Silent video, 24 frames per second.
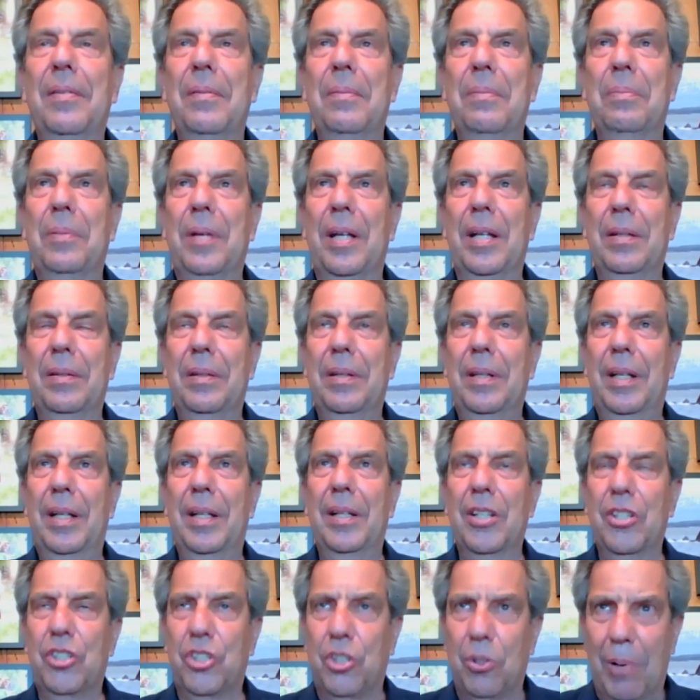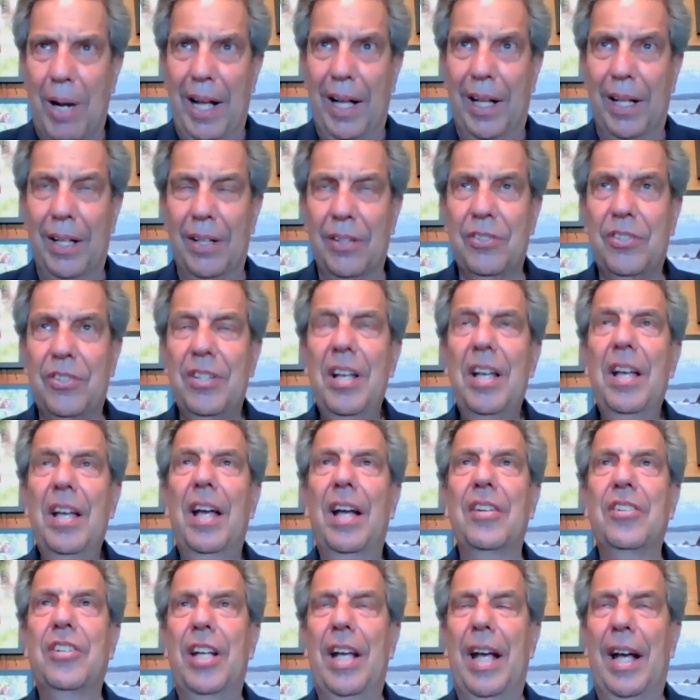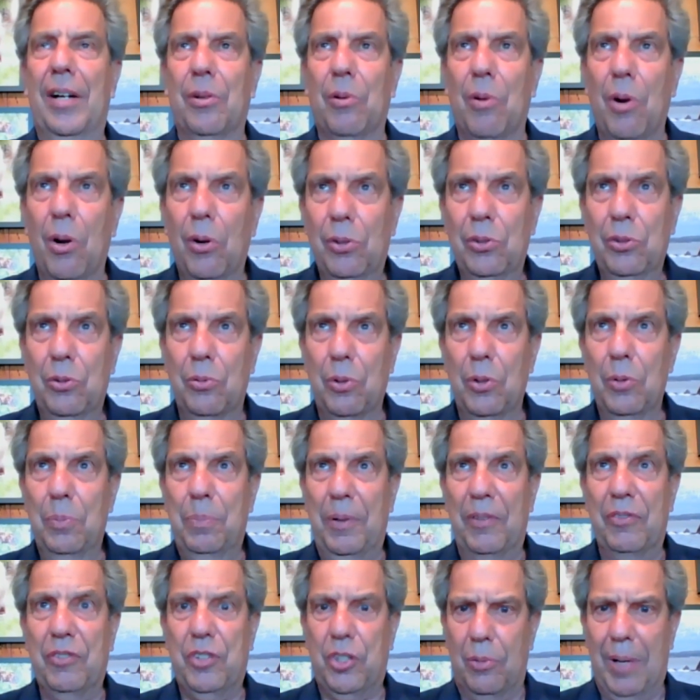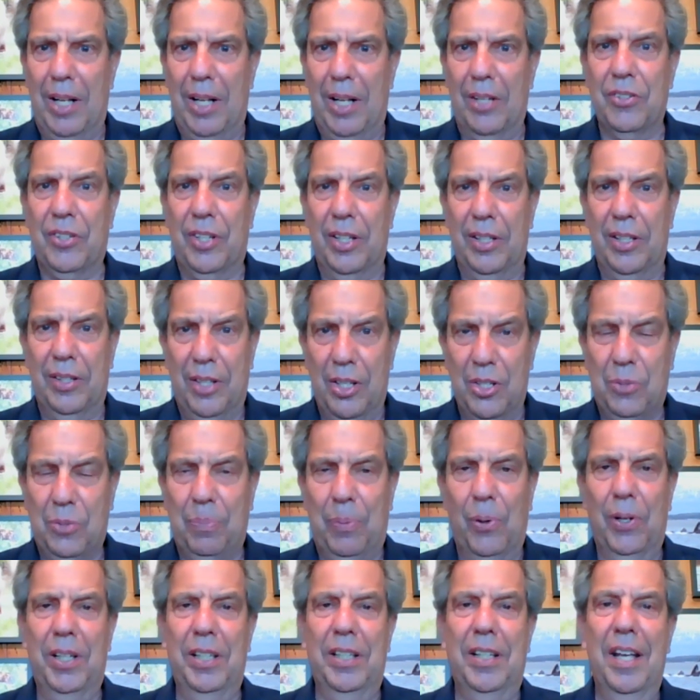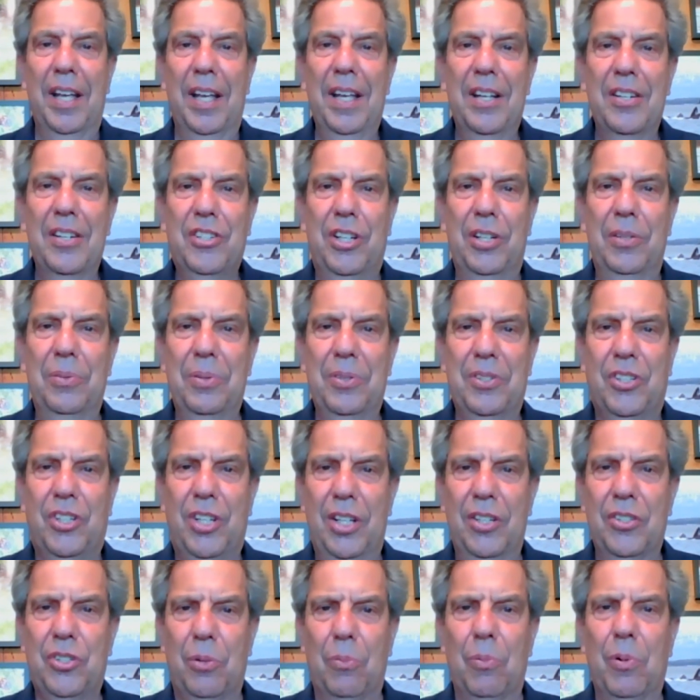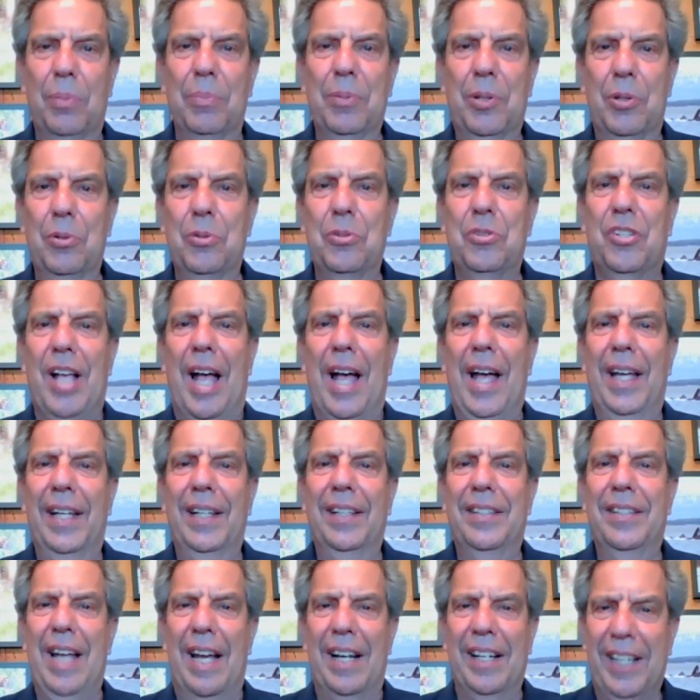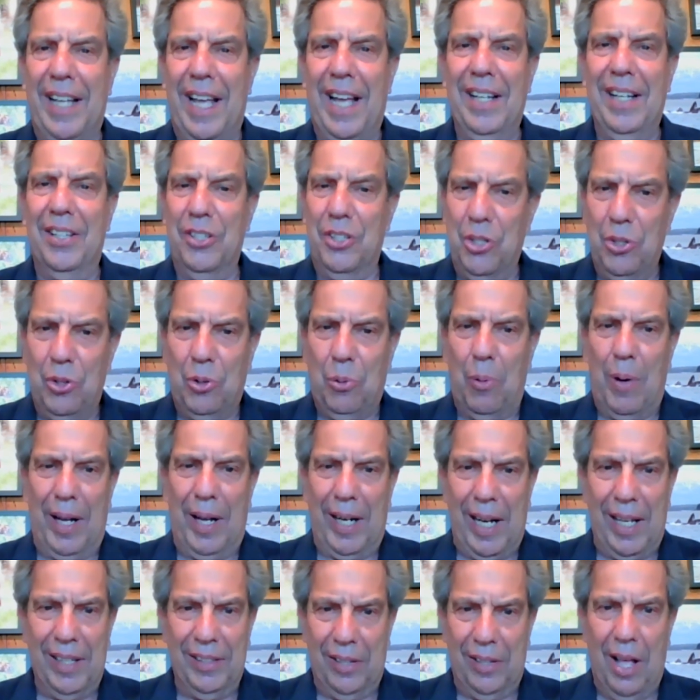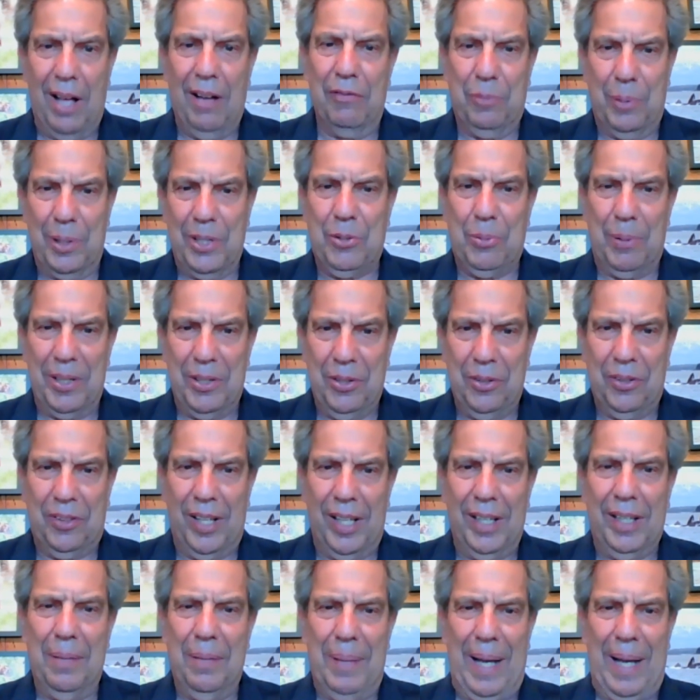in the Shirelles, and she had her own group of Shirelles at this point. She is the woman who sang "Dedicated to the One I Love," which, when you